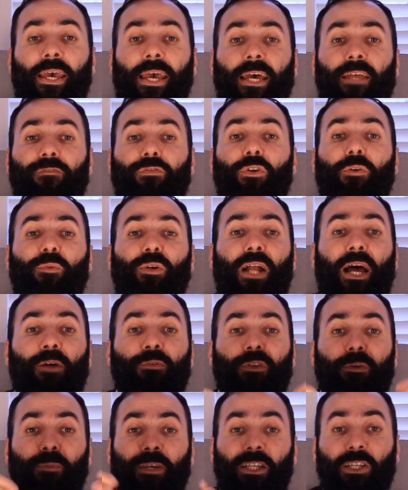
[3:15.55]
And from
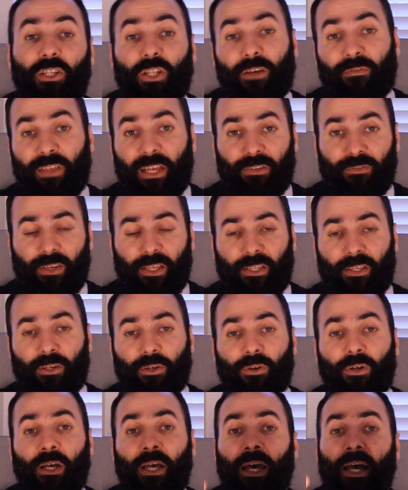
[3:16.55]
around the middle of that
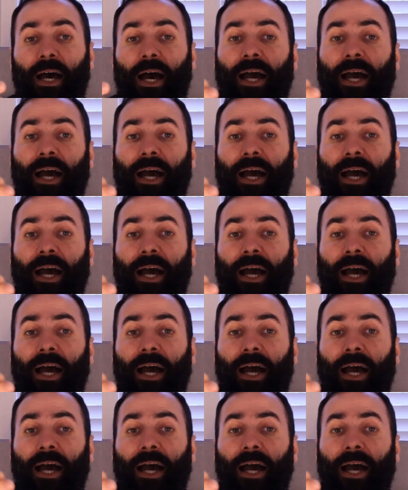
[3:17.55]
video,